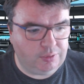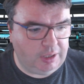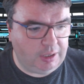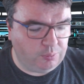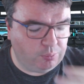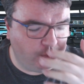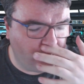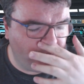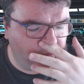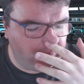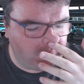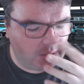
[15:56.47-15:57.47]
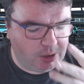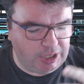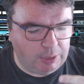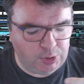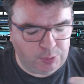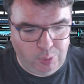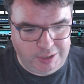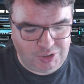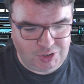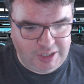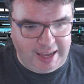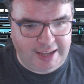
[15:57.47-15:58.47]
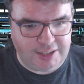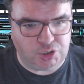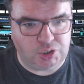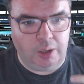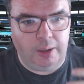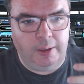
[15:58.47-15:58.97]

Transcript: They are attacked with poison gas,